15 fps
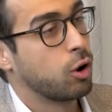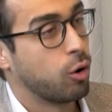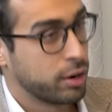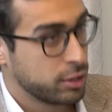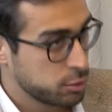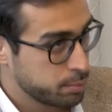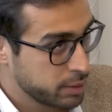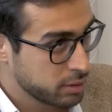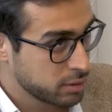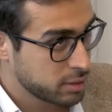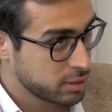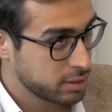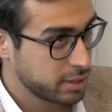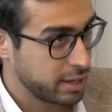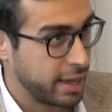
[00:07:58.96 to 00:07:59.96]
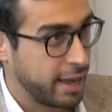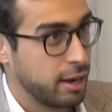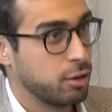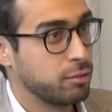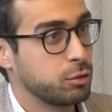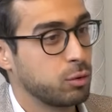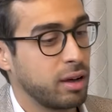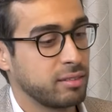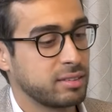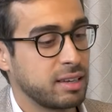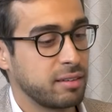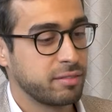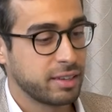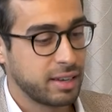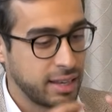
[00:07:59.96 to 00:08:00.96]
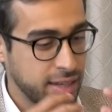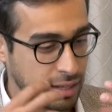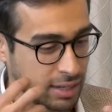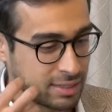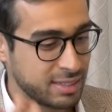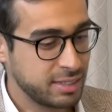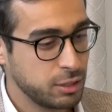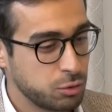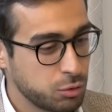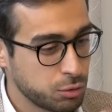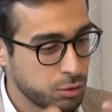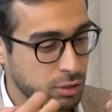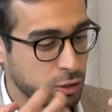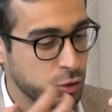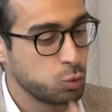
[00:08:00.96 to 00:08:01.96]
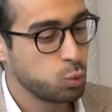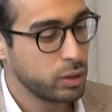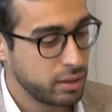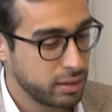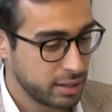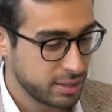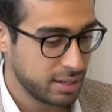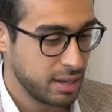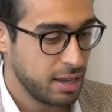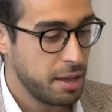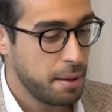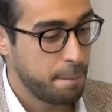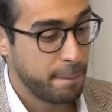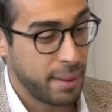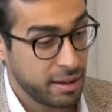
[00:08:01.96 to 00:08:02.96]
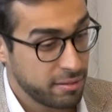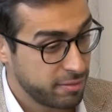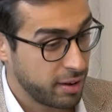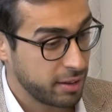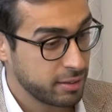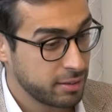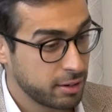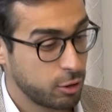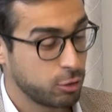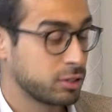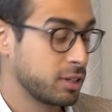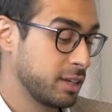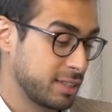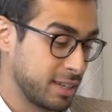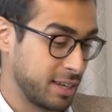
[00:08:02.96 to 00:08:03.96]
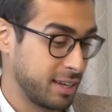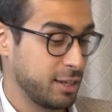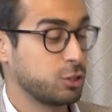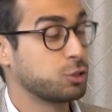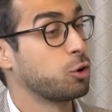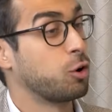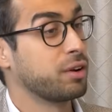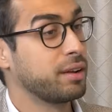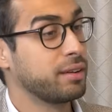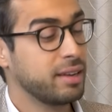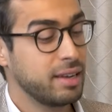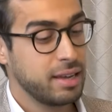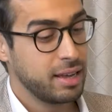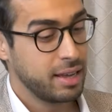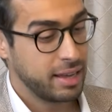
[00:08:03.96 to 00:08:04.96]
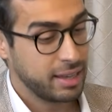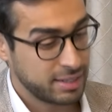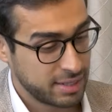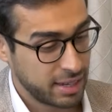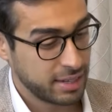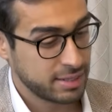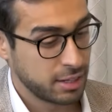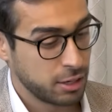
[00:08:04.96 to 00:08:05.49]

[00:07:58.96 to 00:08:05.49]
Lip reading: orange peels. I love to have something like a citrus sweetness. My father, because he's a historian, he says that